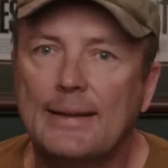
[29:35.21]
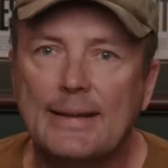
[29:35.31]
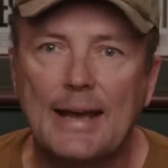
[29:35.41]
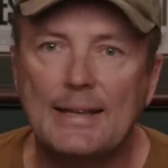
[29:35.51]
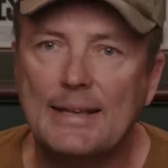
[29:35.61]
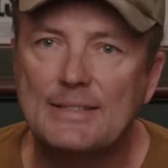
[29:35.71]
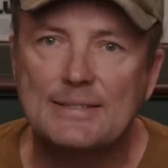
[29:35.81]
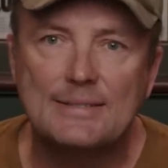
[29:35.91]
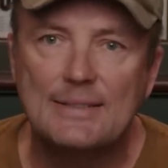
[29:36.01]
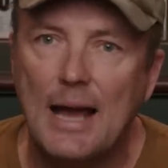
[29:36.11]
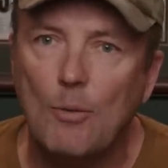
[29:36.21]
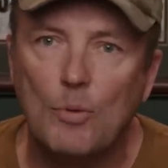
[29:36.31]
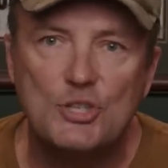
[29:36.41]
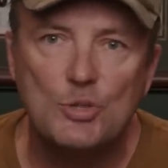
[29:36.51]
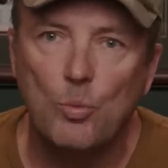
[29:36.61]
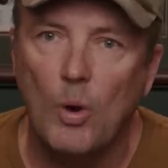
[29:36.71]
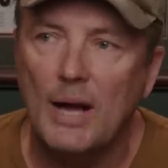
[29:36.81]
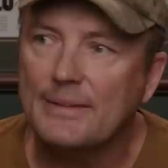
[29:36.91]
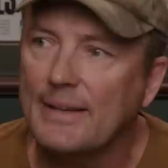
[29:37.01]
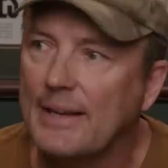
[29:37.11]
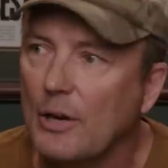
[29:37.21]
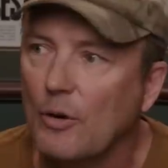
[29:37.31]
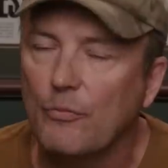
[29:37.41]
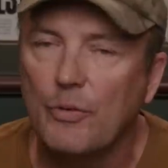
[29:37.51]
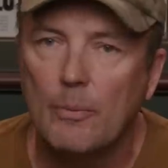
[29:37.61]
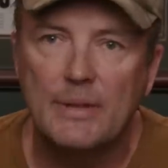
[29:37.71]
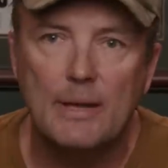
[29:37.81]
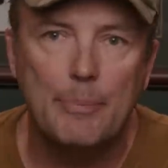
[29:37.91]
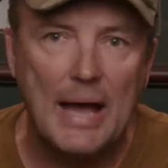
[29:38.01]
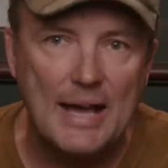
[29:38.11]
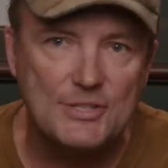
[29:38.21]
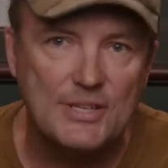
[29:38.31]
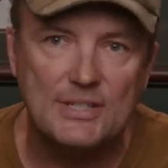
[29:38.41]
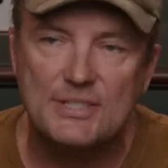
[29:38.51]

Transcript: yeah, it's not what you want to hear from the Apache,